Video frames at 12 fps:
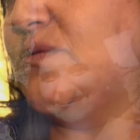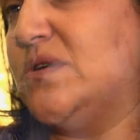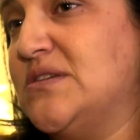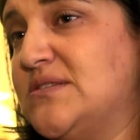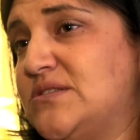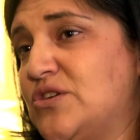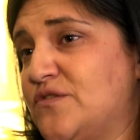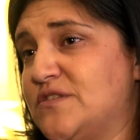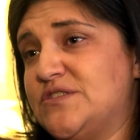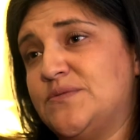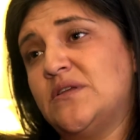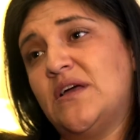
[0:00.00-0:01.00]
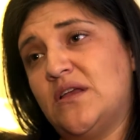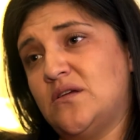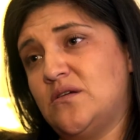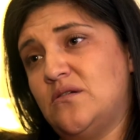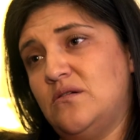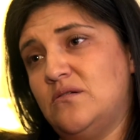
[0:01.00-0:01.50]
was
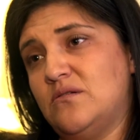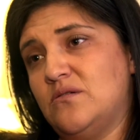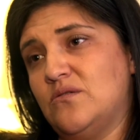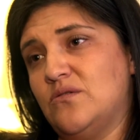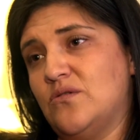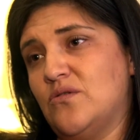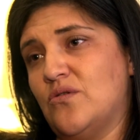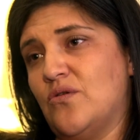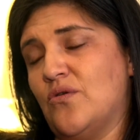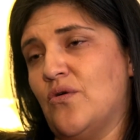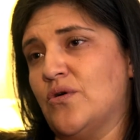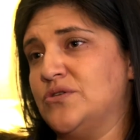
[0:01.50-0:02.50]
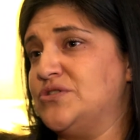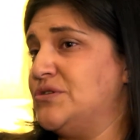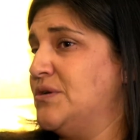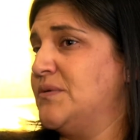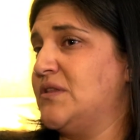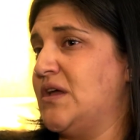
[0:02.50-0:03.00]
service-related or
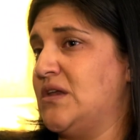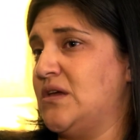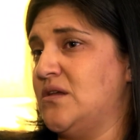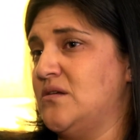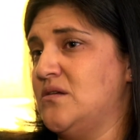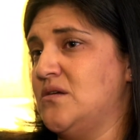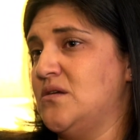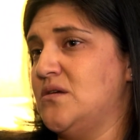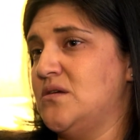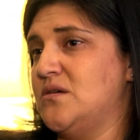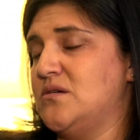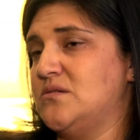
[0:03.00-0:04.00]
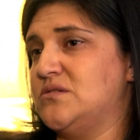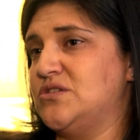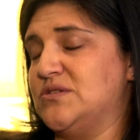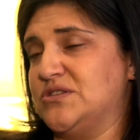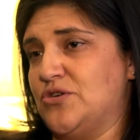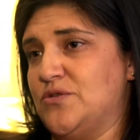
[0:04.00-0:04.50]
duty-related to
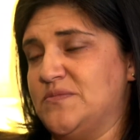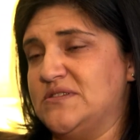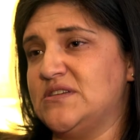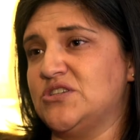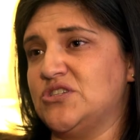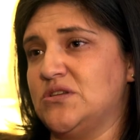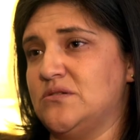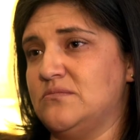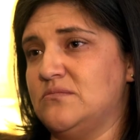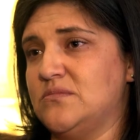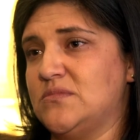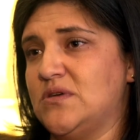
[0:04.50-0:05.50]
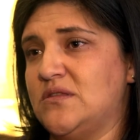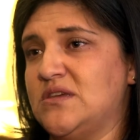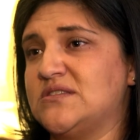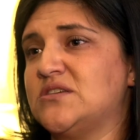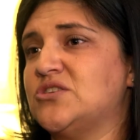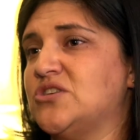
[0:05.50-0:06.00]
his current position, and they
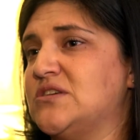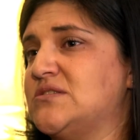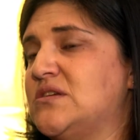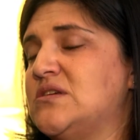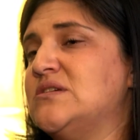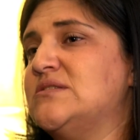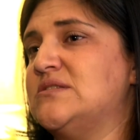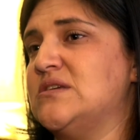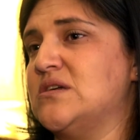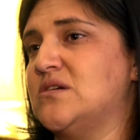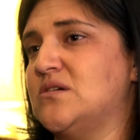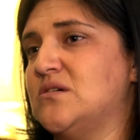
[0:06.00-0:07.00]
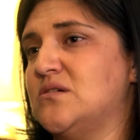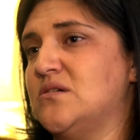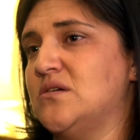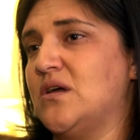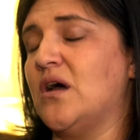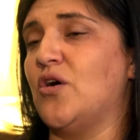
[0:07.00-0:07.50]
suggested he seek
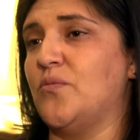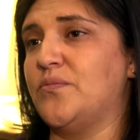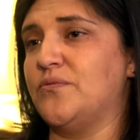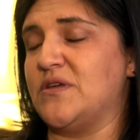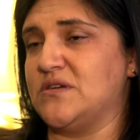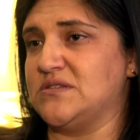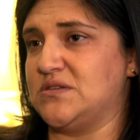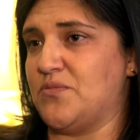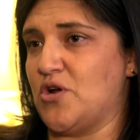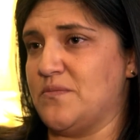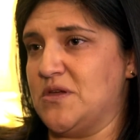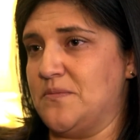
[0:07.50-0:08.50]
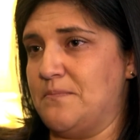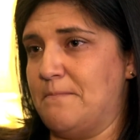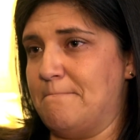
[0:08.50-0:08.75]
help with his department.